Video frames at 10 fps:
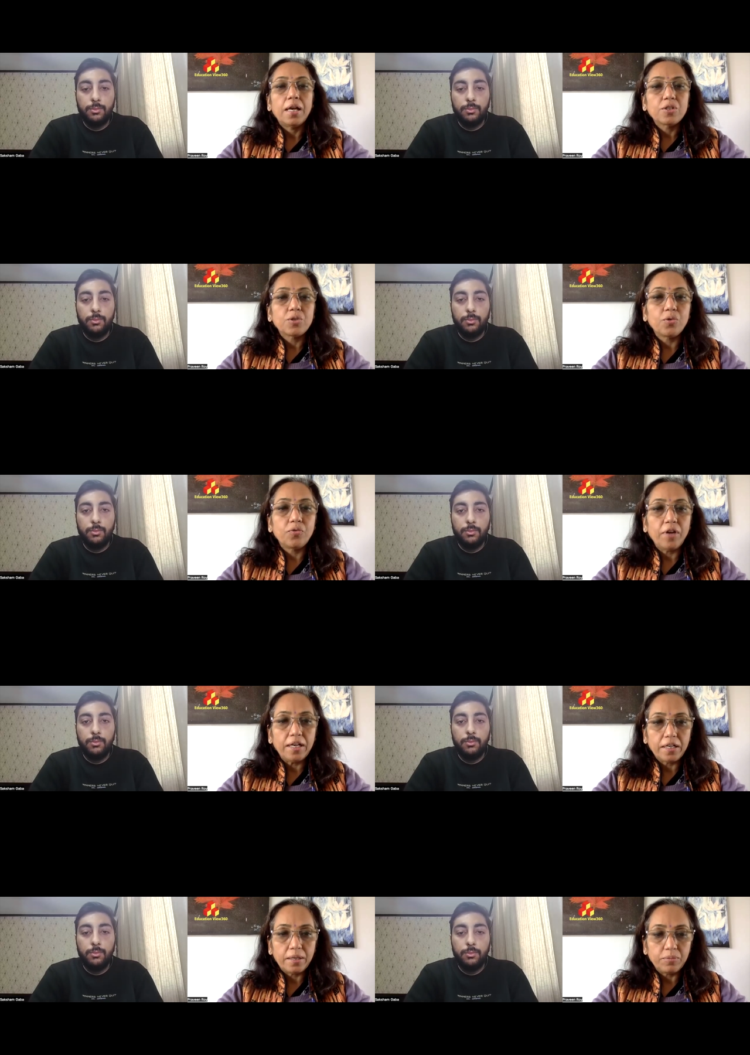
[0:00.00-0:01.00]
Speaker 1: So
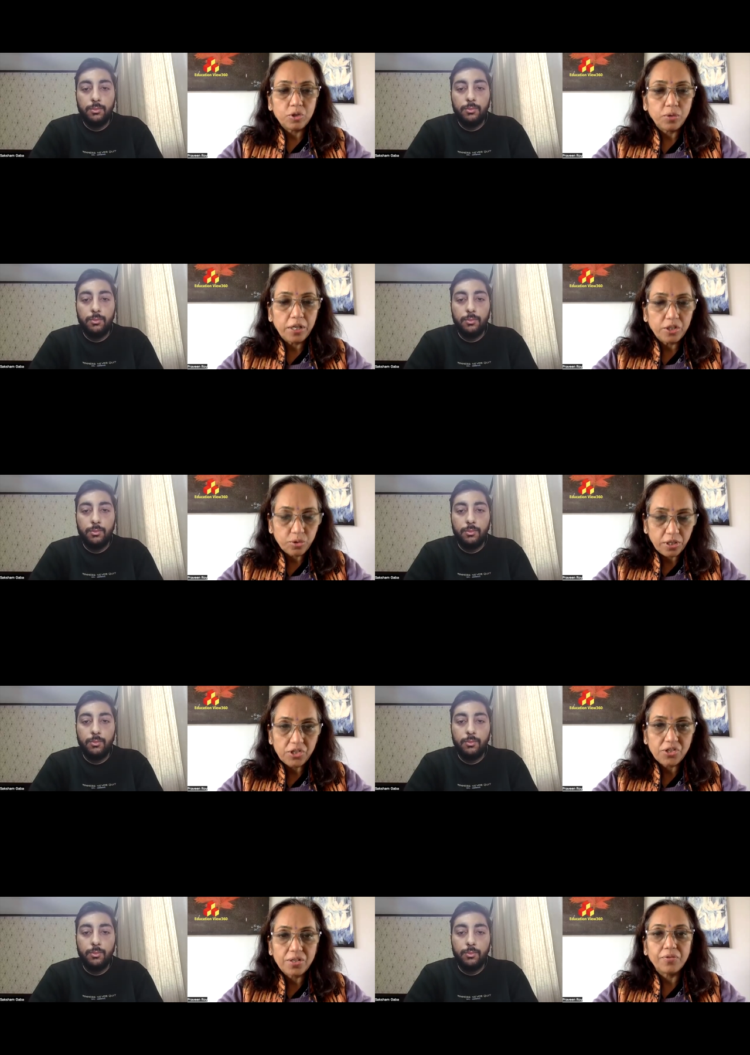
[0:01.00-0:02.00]
welcome to
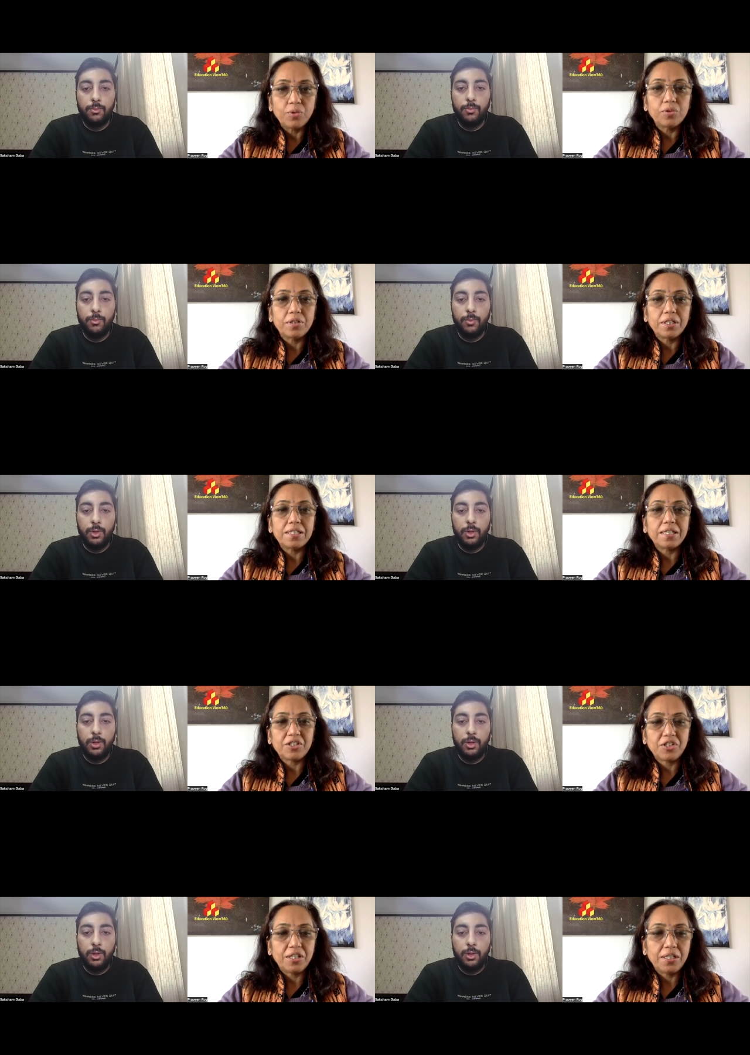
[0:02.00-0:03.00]
Education View
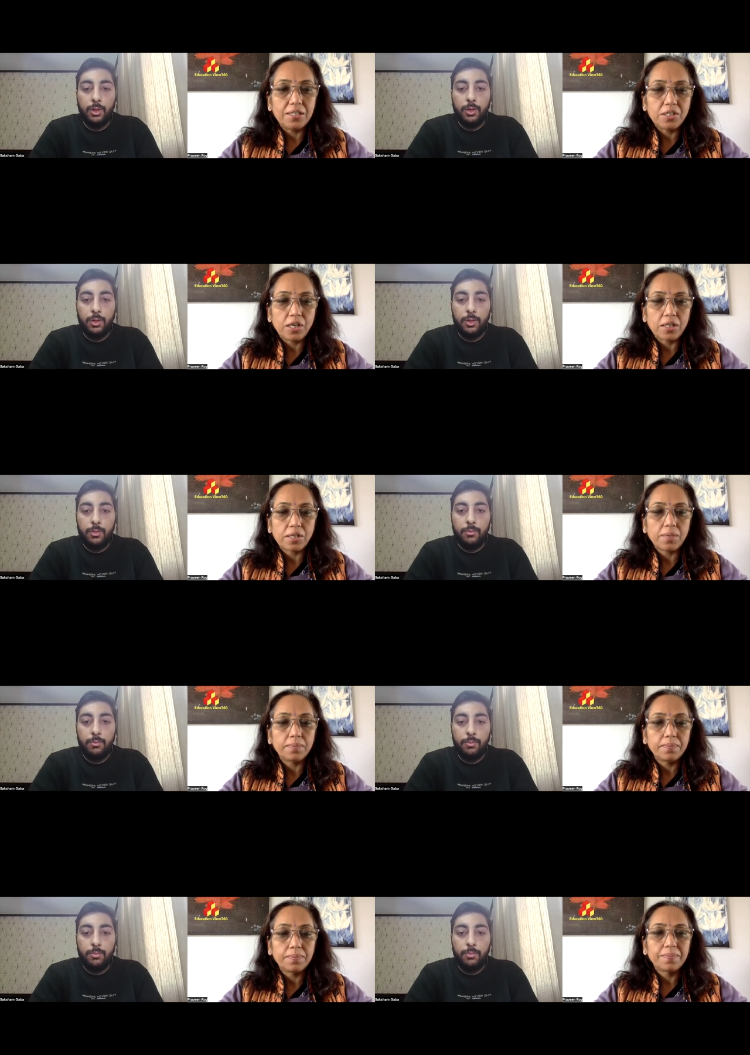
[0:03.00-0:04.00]
360,
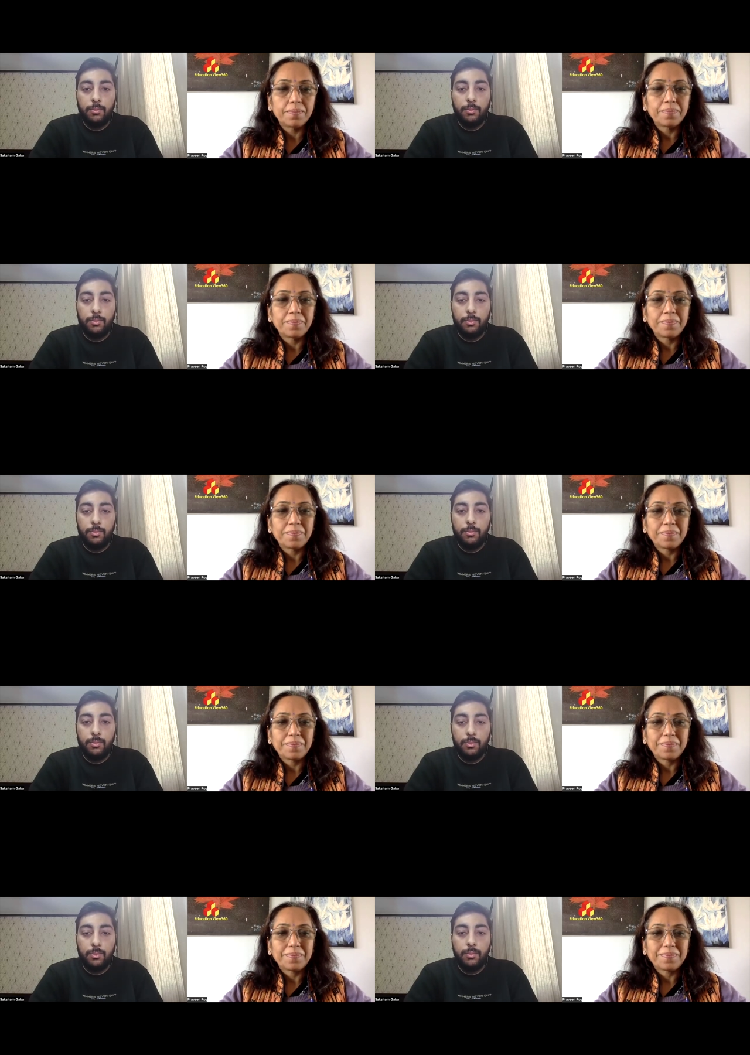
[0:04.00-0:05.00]
Saksham.
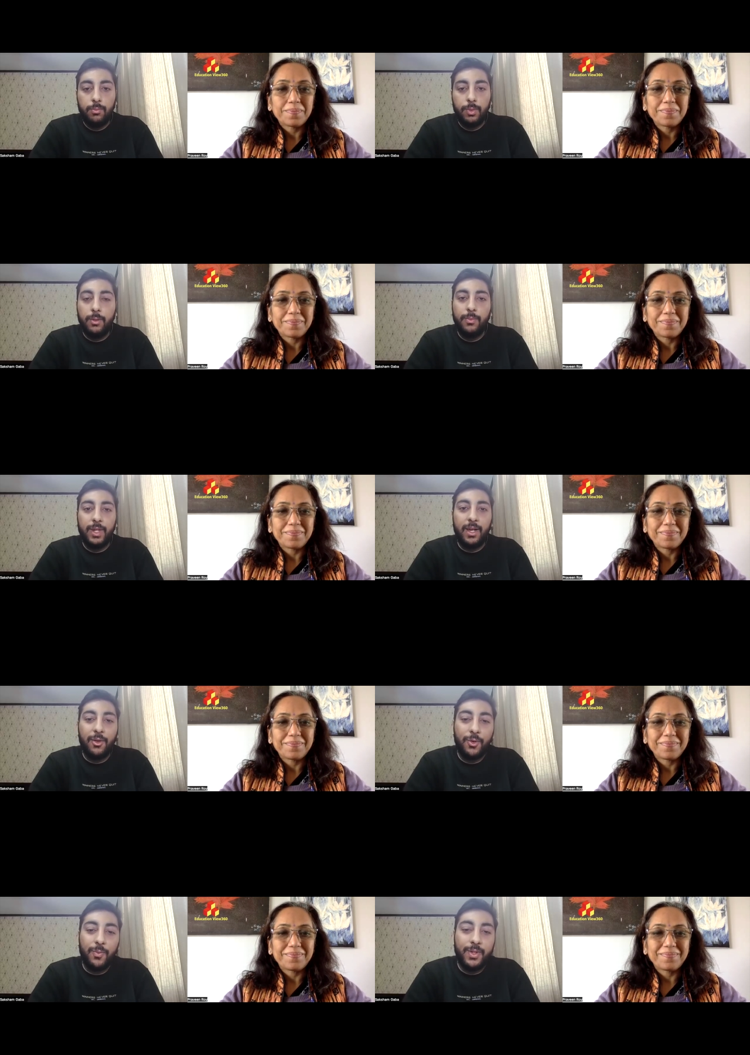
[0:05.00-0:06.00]
Speaker 2: Oh,
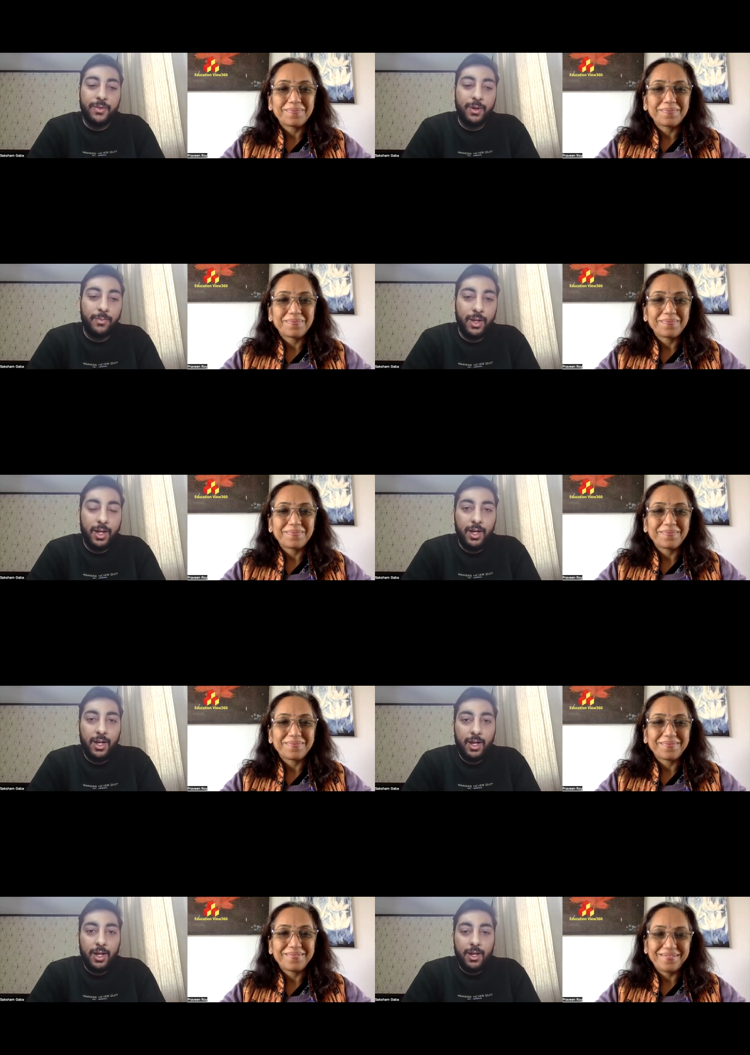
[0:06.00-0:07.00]
thank you so much, ma'am.
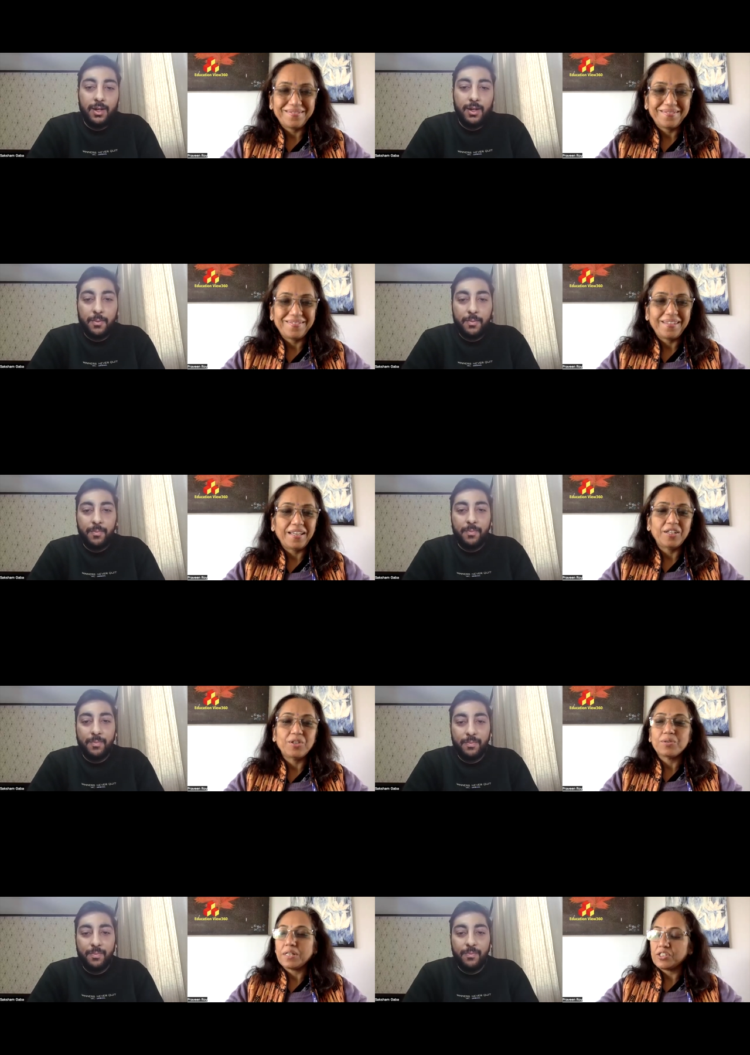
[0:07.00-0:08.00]
Speaker 1: Thank
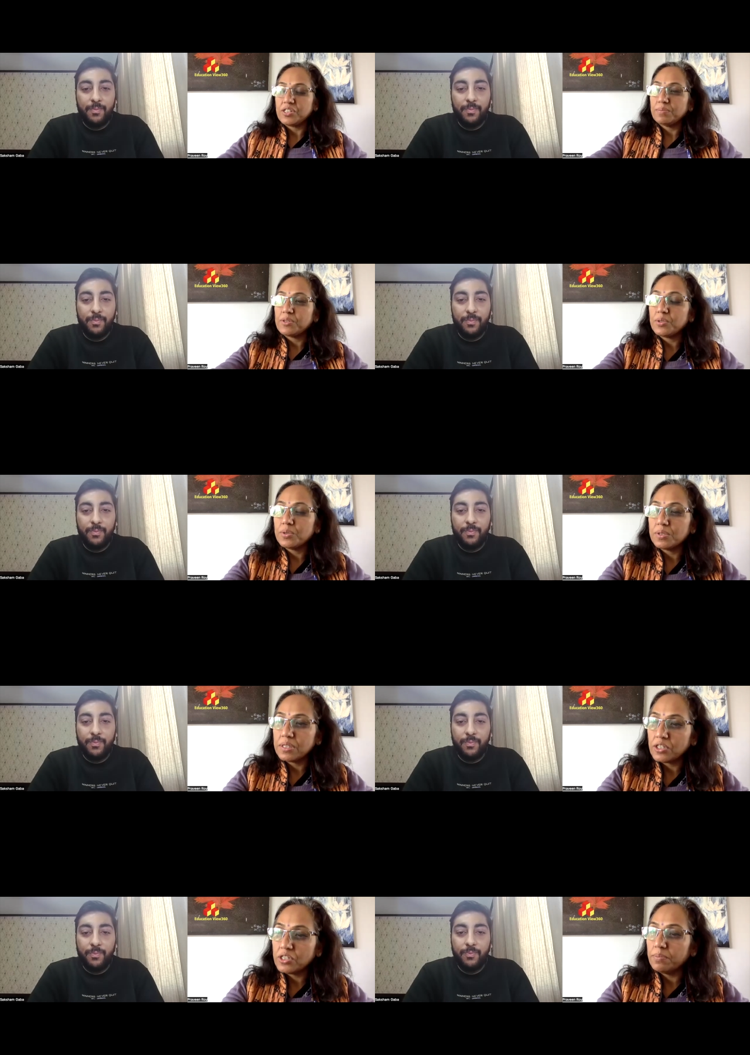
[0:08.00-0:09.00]
you, Saksham. So,
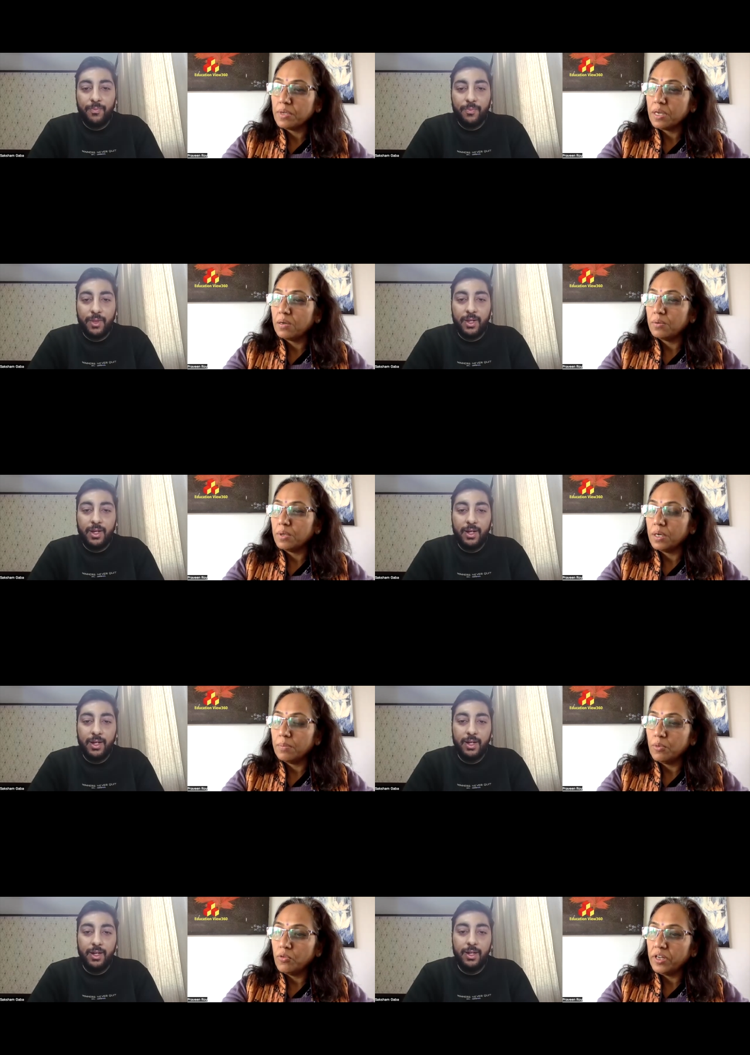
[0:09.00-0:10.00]
Saksham, now uh,
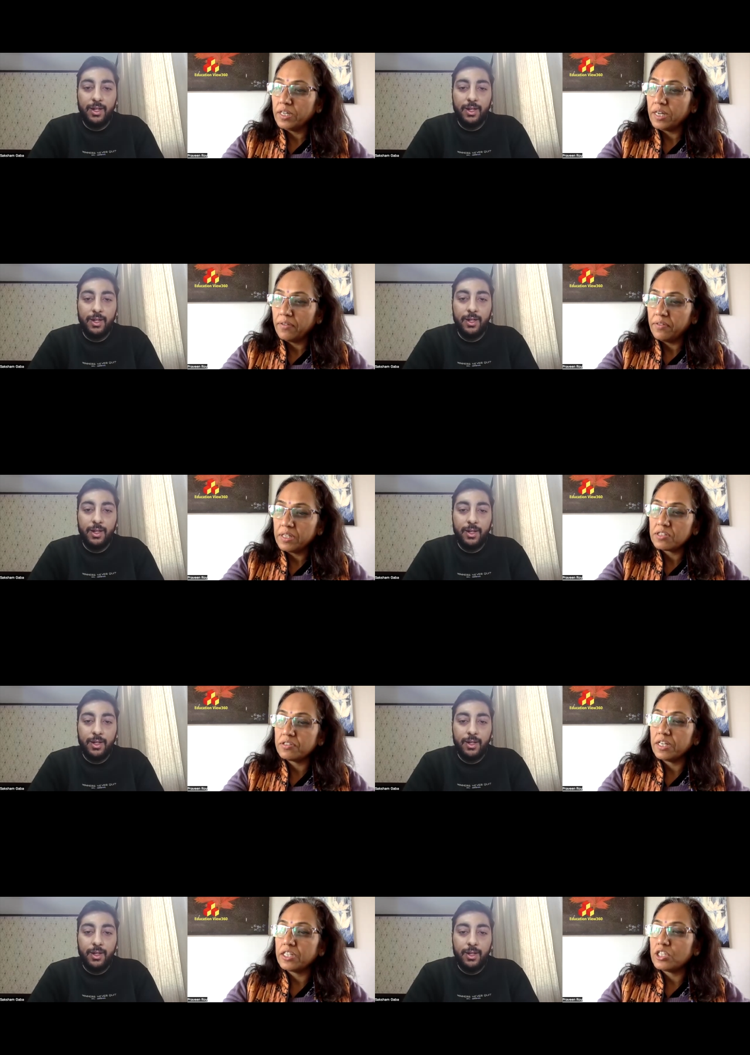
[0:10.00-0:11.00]
moving, diving
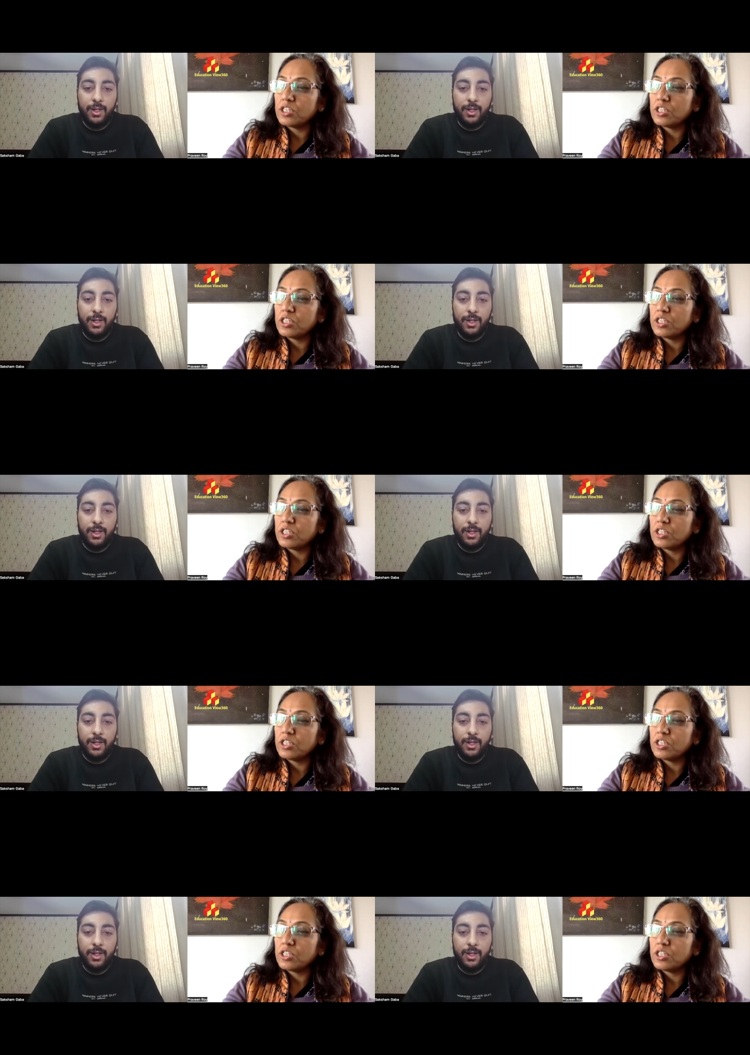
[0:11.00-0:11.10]
straight